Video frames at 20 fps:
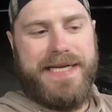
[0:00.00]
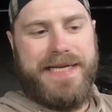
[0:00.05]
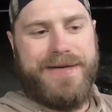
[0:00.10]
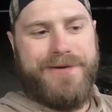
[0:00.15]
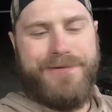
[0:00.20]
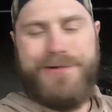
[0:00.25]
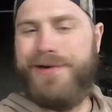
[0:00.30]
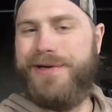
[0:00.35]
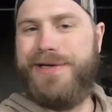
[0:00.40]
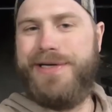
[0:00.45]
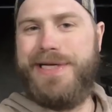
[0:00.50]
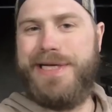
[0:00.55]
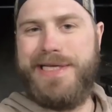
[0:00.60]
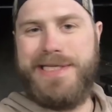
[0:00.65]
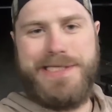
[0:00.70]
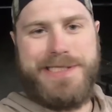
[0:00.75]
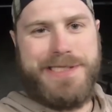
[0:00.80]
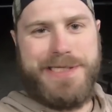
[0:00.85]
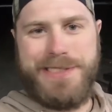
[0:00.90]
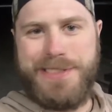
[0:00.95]
really
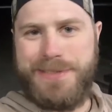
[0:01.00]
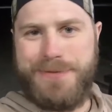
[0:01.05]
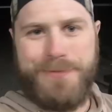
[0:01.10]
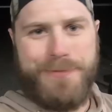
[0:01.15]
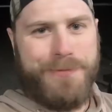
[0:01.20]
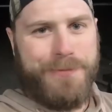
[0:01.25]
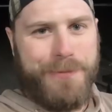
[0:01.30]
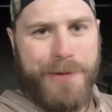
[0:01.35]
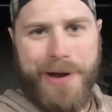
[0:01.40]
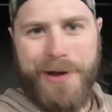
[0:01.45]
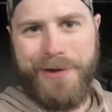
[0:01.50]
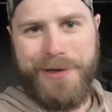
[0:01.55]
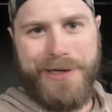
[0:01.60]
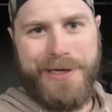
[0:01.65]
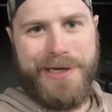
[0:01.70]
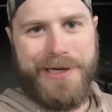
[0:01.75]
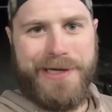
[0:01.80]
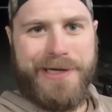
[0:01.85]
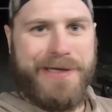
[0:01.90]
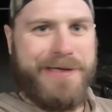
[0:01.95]
it's just
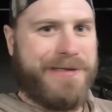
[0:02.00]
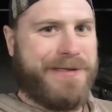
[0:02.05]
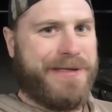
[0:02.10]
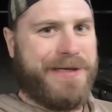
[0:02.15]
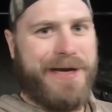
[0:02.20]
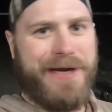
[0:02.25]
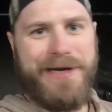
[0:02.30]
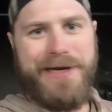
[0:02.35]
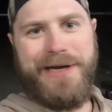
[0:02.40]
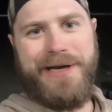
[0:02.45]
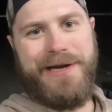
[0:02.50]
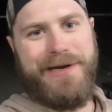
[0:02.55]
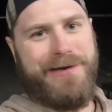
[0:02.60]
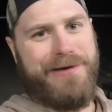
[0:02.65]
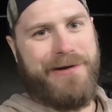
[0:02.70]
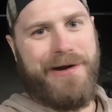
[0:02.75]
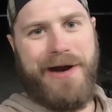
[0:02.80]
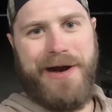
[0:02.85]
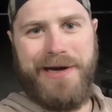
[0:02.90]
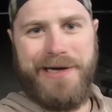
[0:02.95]
welding, cutting and
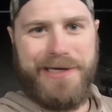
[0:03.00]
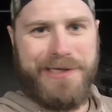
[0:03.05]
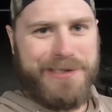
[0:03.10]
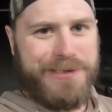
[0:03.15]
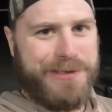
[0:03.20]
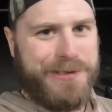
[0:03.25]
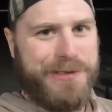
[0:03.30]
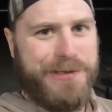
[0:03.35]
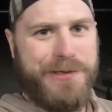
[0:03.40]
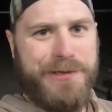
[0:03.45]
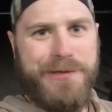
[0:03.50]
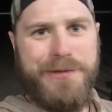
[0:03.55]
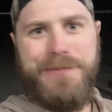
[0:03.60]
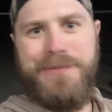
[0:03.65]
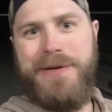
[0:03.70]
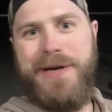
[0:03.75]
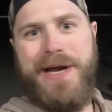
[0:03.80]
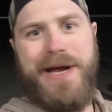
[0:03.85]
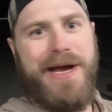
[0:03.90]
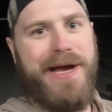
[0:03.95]
grinding
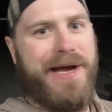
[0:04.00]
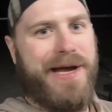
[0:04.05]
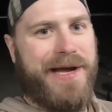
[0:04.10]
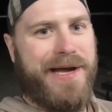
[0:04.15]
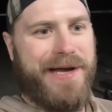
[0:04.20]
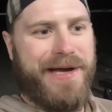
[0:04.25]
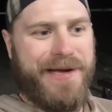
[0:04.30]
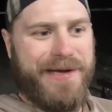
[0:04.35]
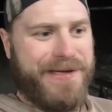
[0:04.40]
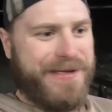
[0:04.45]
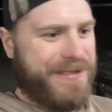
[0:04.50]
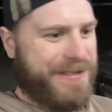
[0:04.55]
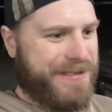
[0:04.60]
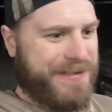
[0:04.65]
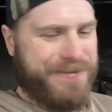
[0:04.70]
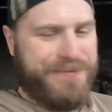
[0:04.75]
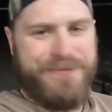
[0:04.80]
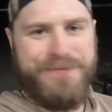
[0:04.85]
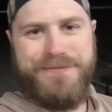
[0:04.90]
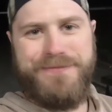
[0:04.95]
tube,
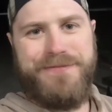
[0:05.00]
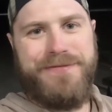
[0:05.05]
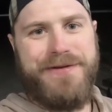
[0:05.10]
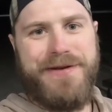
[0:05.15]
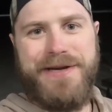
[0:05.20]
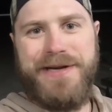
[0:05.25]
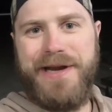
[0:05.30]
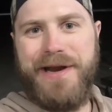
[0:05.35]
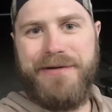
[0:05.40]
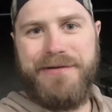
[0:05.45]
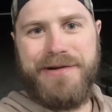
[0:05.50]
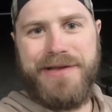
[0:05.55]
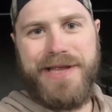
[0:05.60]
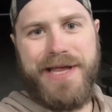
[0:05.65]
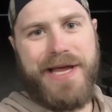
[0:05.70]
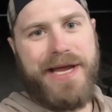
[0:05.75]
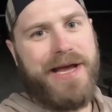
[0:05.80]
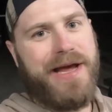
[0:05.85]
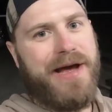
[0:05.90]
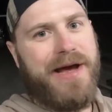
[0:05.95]
fitting
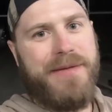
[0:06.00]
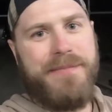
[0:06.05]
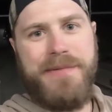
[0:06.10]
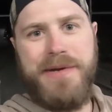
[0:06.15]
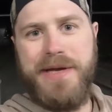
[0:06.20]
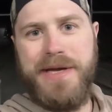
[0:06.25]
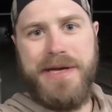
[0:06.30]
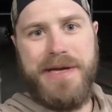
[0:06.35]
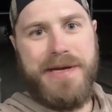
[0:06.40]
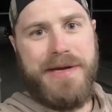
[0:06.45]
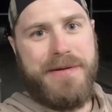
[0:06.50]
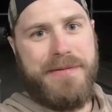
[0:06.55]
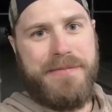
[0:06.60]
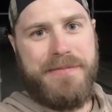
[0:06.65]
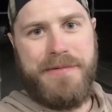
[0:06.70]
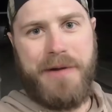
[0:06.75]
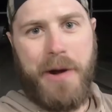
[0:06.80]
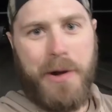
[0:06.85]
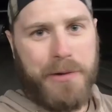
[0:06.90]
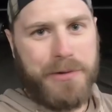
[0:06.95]
everything up,
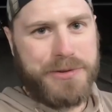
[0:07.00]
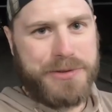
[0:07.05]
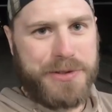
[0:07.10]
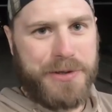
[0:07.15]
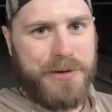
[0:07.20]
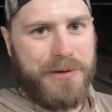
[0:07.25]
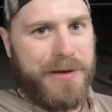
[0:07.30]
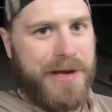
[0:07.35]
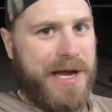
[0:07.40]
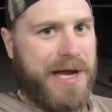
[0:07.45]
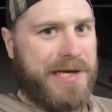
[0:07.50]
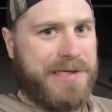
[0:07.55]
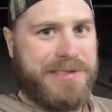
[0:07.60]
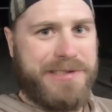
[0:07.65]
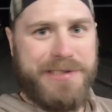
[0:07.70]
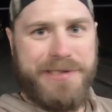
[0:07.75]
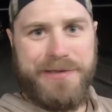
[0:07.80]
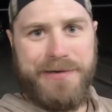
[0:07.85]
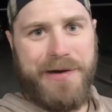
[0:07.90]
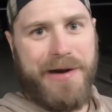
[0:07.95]
hole saw
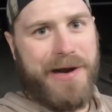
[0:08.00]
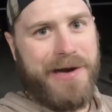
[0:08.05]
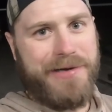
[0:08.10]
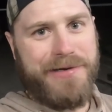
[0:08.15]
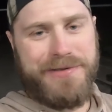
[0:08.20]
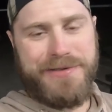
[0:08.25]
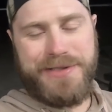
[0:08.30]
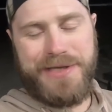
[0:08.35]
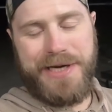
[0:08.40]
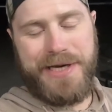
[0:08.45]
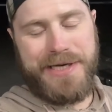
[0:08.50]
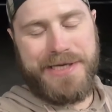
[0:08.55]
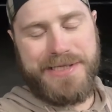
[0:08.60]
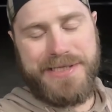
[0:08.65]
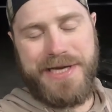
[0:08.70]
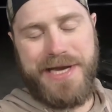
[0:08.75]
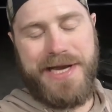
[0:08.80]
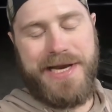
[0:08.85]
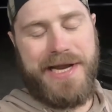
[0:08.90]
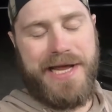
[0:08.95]
action grinders. Like I
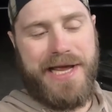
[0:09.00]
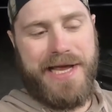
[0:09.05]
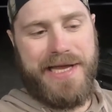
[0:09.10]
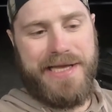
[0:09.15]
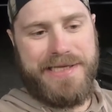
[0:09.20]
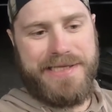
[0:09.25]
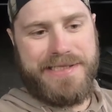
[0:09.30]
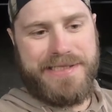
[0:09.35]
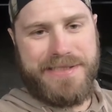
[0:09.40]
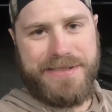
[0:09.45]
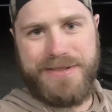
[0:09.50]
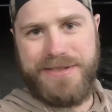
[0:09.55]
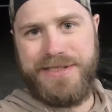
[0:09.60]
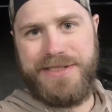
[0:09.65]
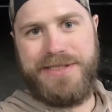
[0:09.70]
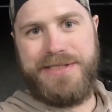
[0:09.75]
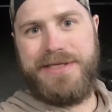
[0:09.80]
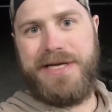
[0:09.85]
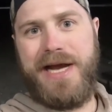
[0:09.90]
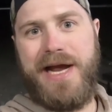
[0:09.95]
said, it's
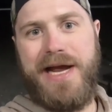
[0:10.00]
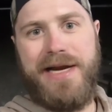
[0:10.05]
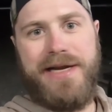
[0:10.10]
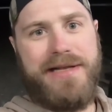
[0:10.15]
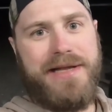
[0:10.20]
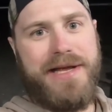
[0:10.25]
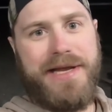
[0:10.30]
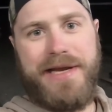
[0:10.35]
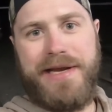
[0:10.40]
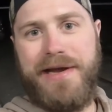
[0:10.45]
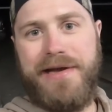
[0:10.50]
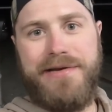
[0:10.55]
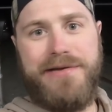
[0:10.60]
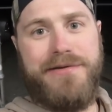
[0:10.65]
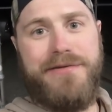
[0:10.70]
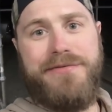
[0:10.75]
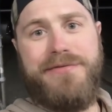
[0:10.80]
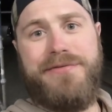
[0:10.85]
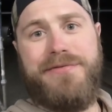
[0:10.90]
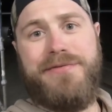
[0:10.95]
just kind of like cutting
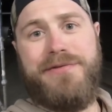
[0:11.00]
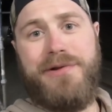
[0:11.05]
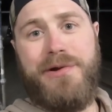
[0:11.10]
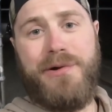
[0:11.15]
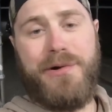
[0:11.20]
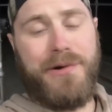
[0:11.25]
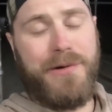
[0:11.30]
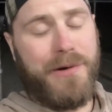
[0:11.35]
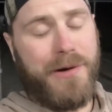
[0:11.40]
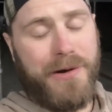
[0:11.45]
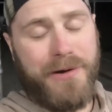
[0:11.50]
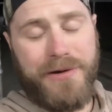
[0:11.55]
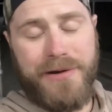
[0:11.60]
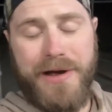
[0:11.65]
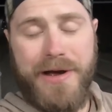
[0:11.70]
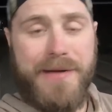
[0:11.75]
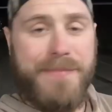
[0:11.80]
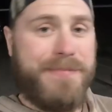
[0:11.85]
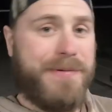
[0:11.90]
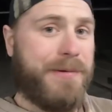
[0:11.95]
the floor all
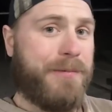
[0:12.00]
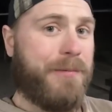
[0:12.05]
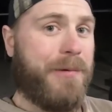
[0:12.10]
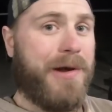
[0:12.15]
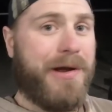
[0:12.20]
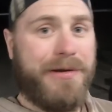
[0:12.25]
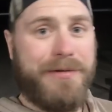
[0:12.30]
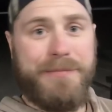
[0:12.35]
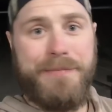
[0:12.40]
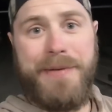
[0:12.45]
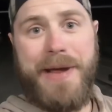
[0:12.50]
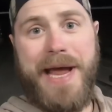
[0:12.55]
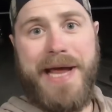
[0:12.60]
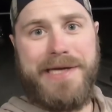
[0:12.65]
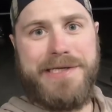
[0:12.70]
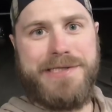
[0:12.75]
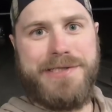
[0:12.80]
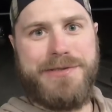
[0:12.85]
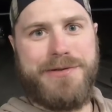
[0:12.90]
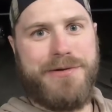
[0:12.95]
up and welding
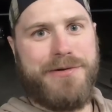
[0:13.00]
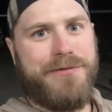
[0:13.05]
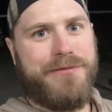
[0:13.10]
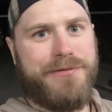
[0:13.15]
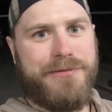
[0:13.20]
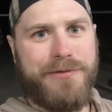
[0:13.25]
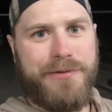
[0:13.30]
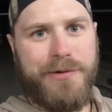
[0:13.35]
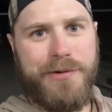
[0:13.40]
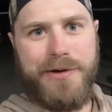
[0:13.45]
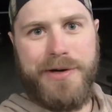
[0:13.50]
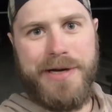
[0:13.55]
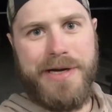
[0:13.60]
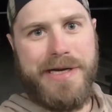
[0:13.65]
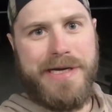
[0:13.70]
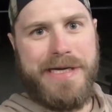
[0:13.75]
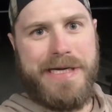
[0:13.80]
patches on the floor.